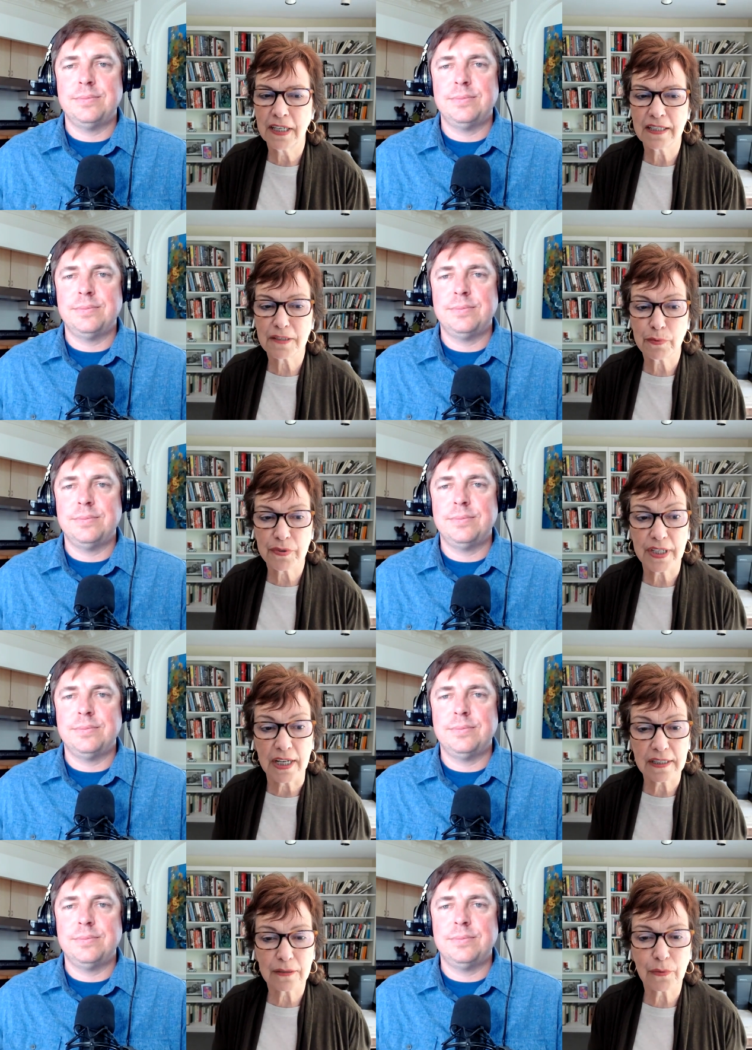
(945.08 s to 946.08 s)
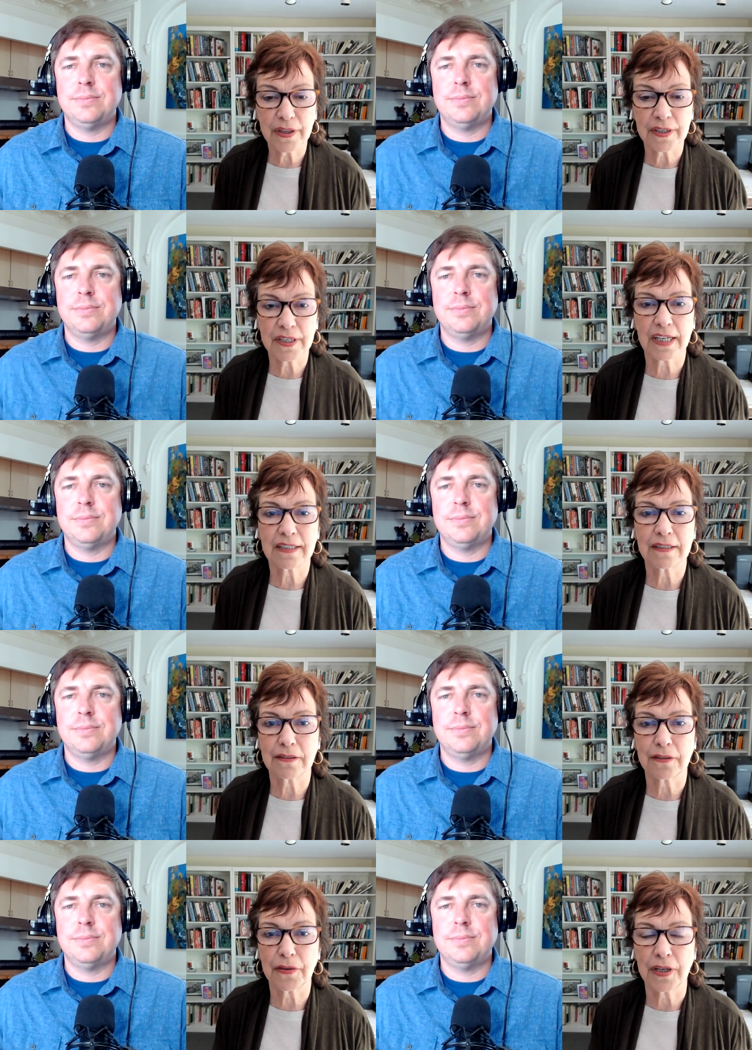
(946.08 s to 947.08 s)
Speaker 1: he is presented with a
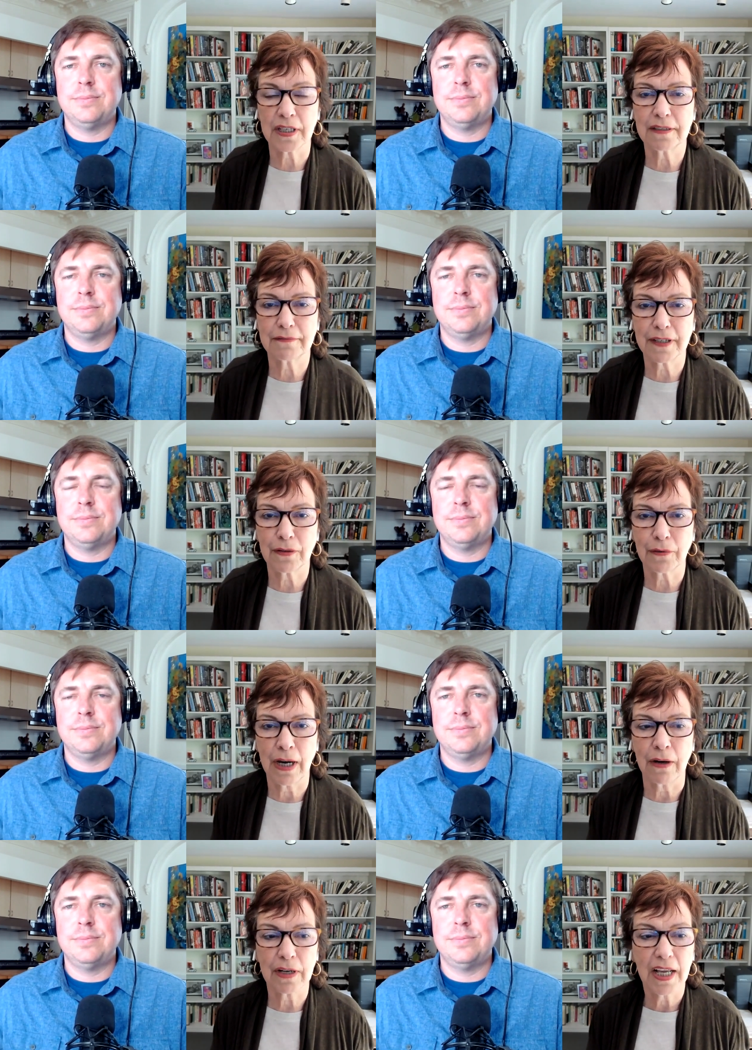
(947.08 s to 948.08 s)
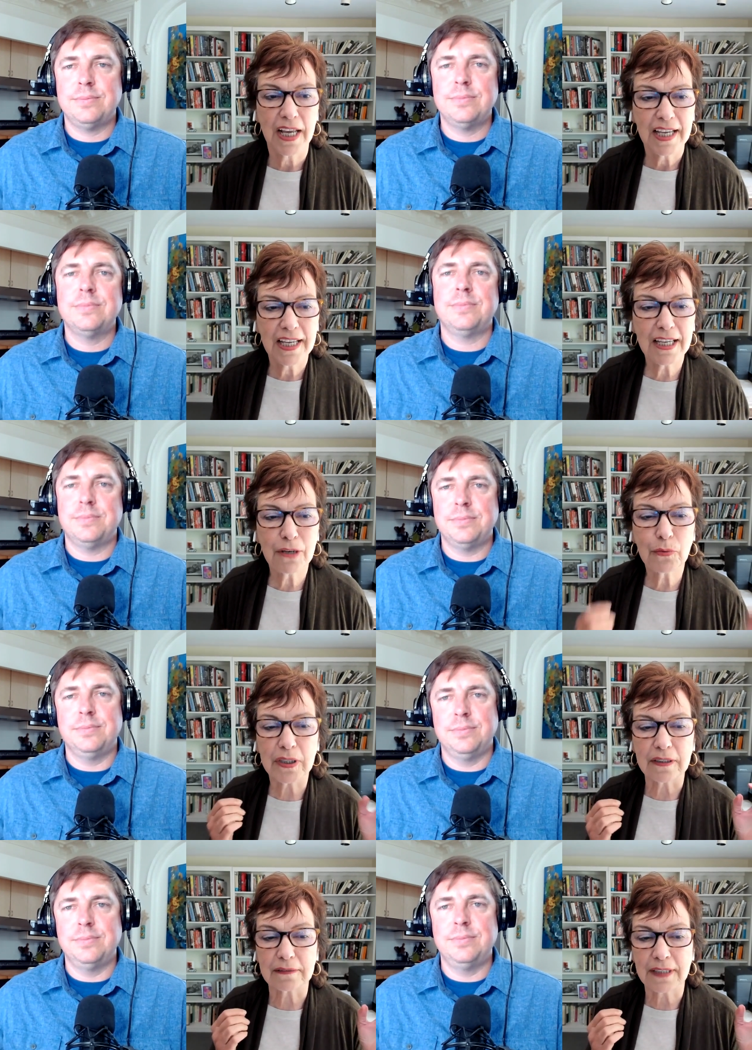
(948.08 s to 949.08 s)
technical thing to figure out, he
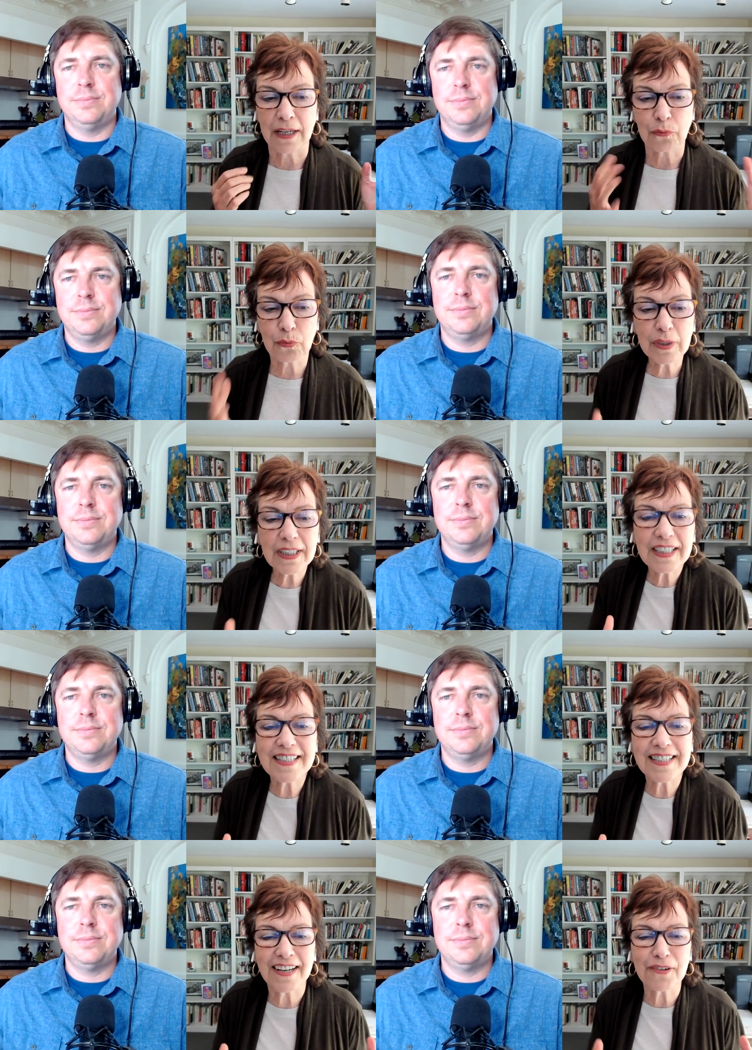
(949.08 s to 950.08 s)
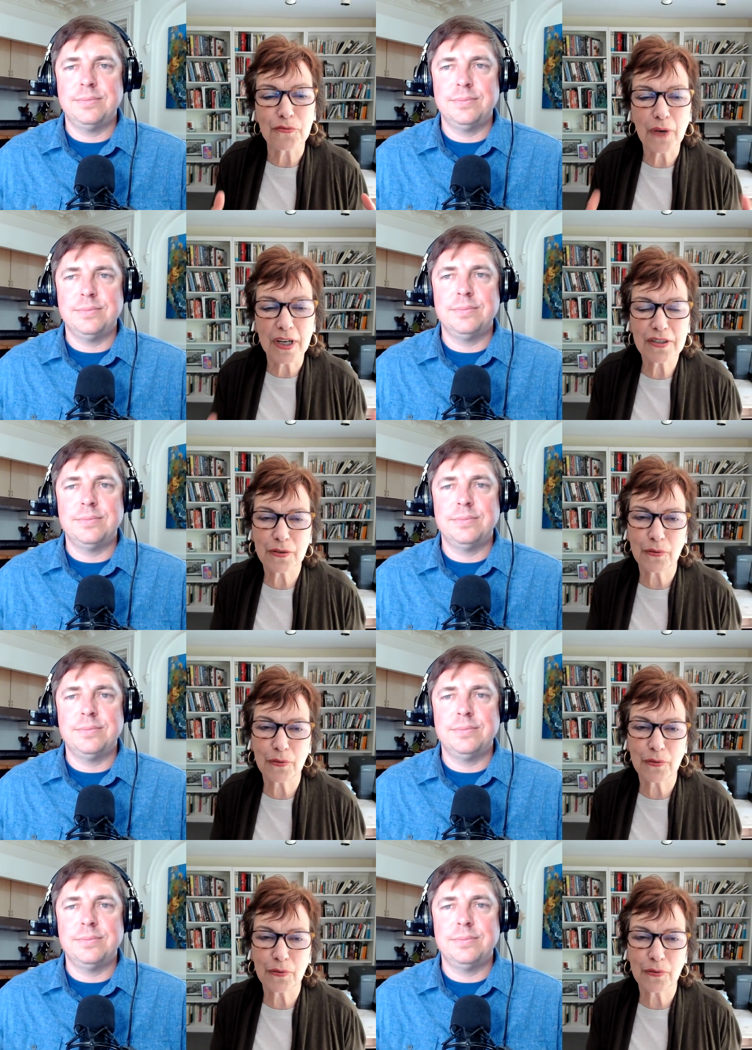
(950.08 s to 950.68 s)
will get really excited and rush